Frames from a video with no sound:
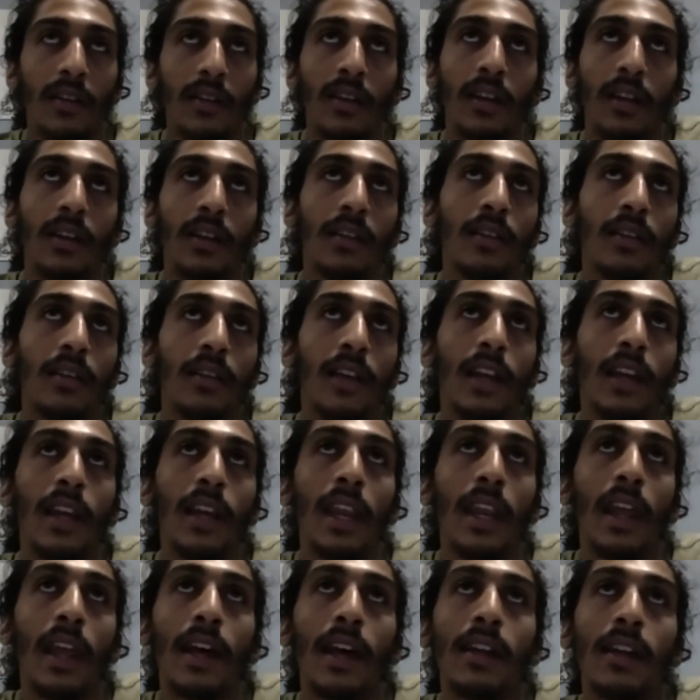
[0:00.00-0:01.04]
at home and,
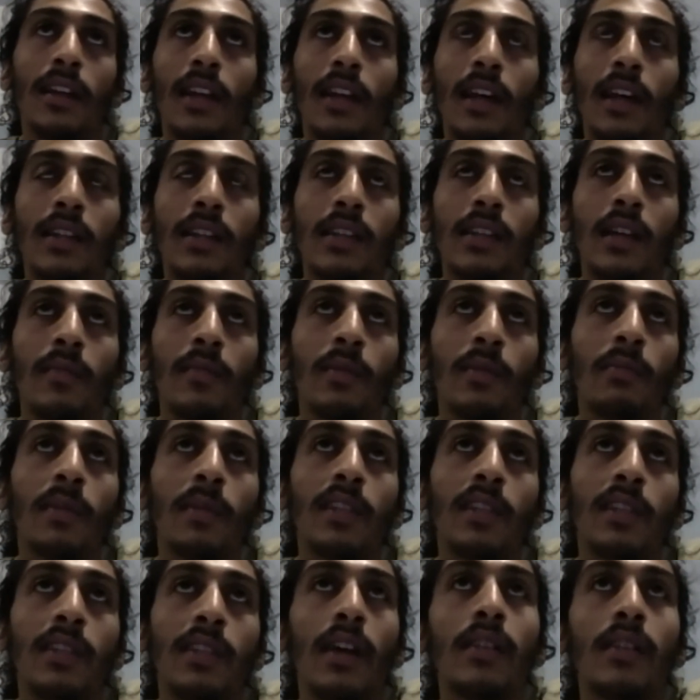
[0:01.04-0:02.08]
stuff. That, that type of
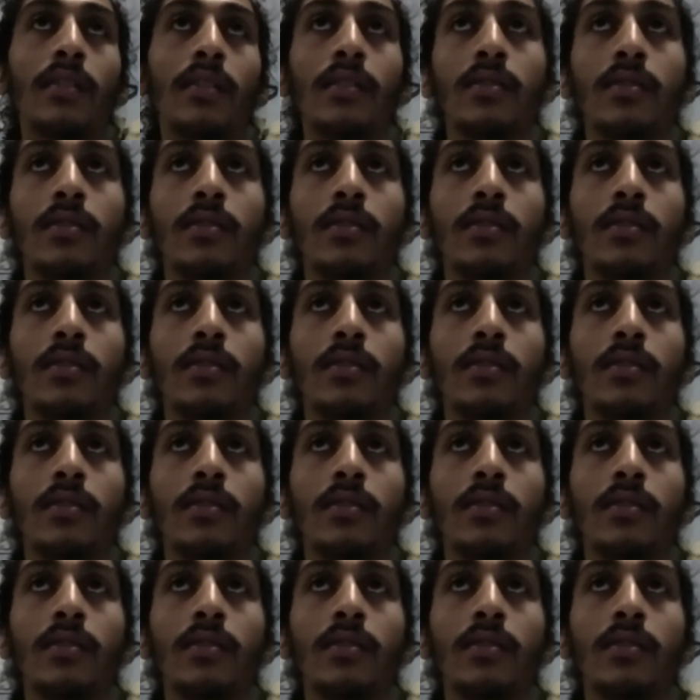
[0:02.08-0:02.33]
mentality